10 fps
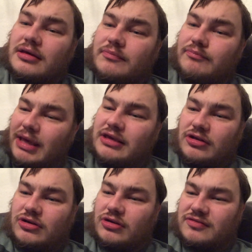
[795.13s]

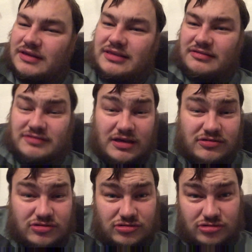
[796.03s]
making her see these things
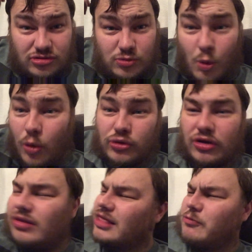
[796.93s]
to warn
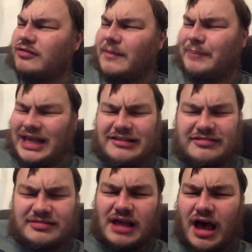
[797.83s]
her. There was a bit at the
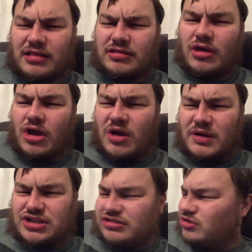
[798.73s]
start where
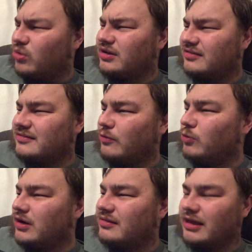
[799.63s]
she's talking to
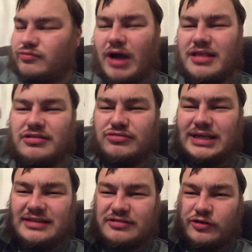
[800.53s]
someone. It's like, right, you
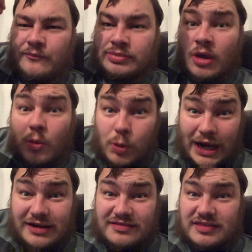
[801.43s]
need to
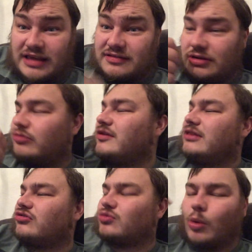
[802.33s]
witness this, and you see
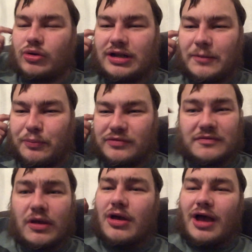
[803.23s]
the Swan in the
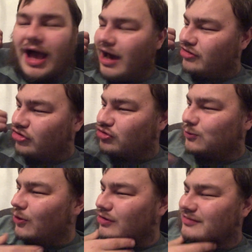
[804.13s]
prison. The
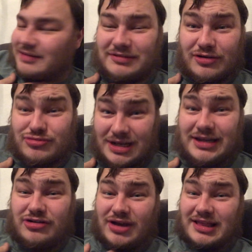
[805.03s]
Swan seems like a
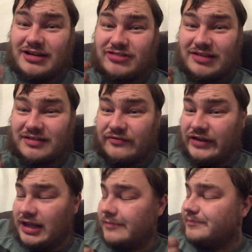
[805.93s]
really great, interesting
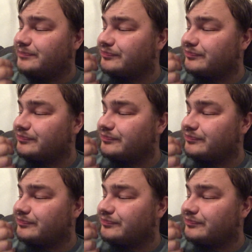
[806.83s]
villain.